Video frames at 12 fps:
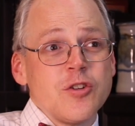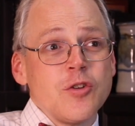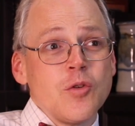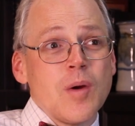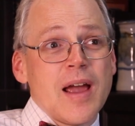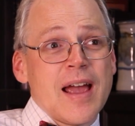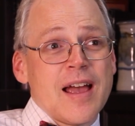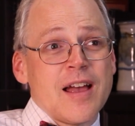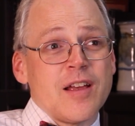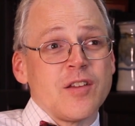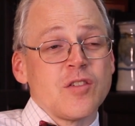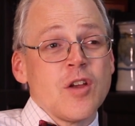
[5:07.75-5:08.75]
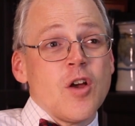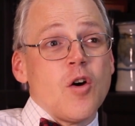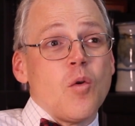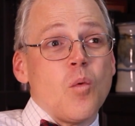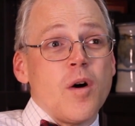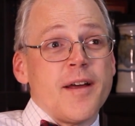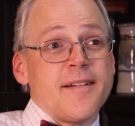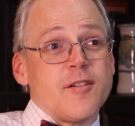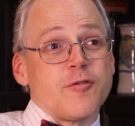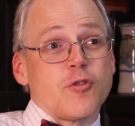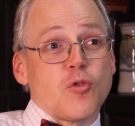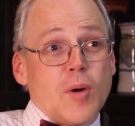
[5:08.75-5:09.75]
you as one
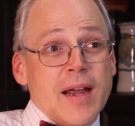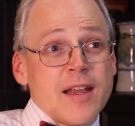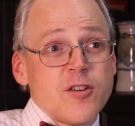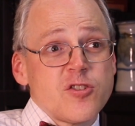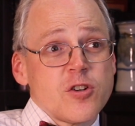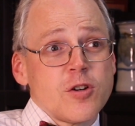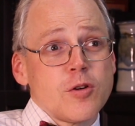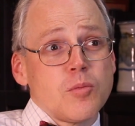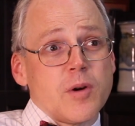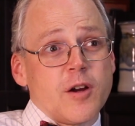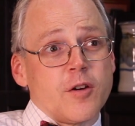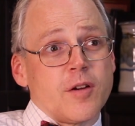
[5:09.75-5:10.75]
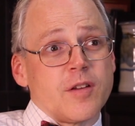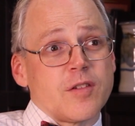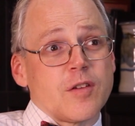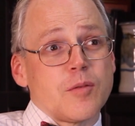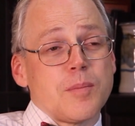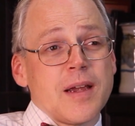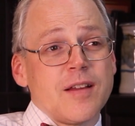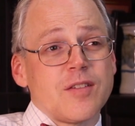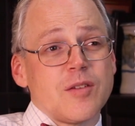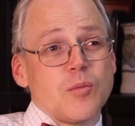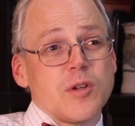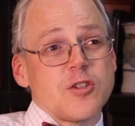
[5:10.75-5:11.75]
of grandeur, where it's a
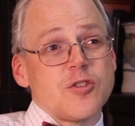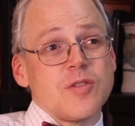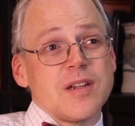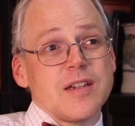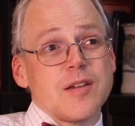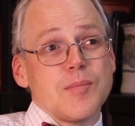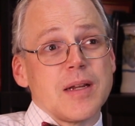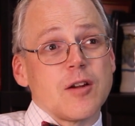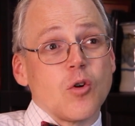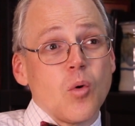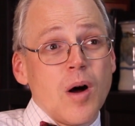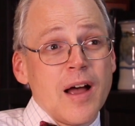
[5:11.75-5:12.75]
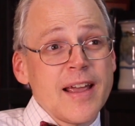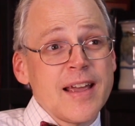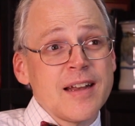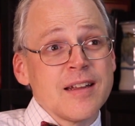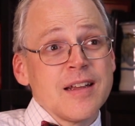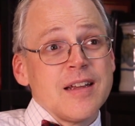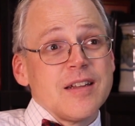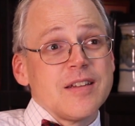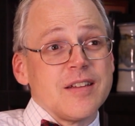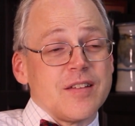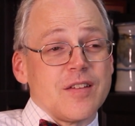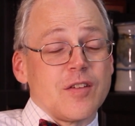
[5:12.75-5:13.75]
space in which you need to be quiet?
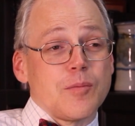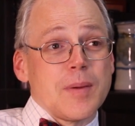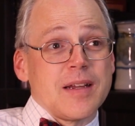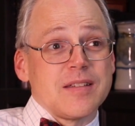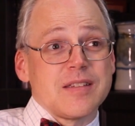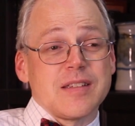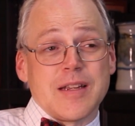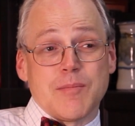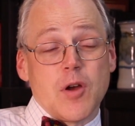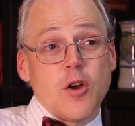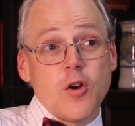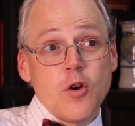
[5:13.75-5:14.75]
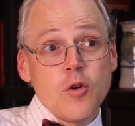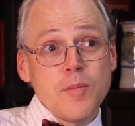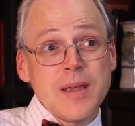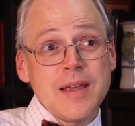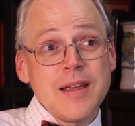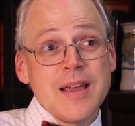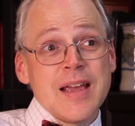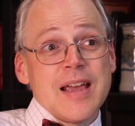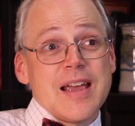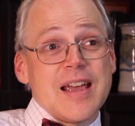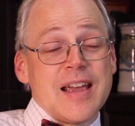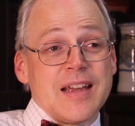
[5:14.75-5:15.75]
Does the space seem homey?
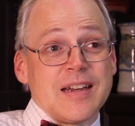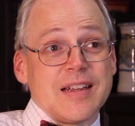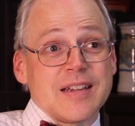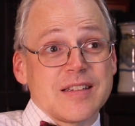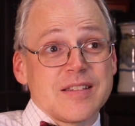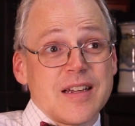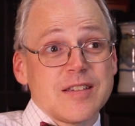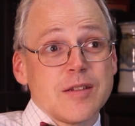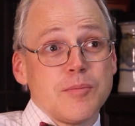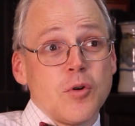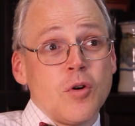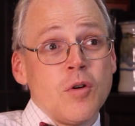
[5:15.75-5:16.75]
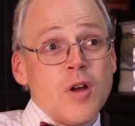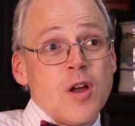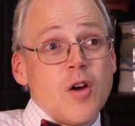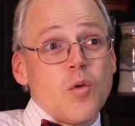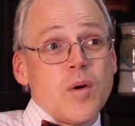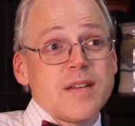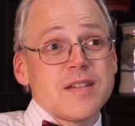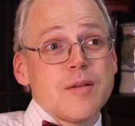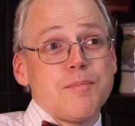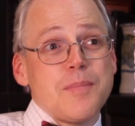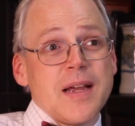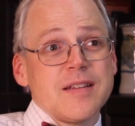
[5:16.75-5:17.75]
and accessible, what's the
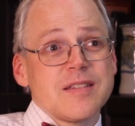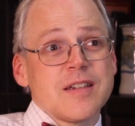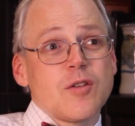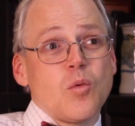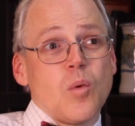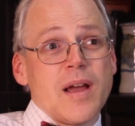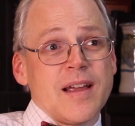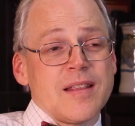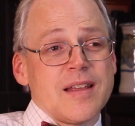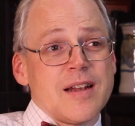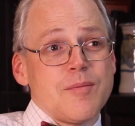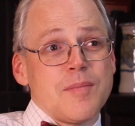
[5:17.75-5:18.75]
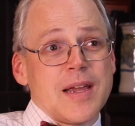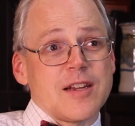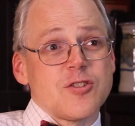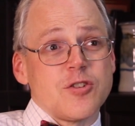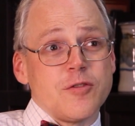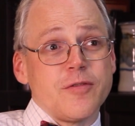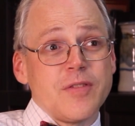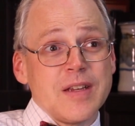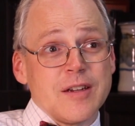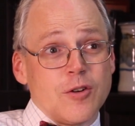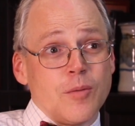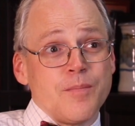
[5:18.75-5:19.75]
basic way that it makes you
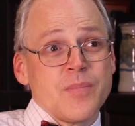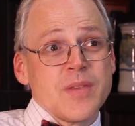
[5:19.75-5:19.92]
feel?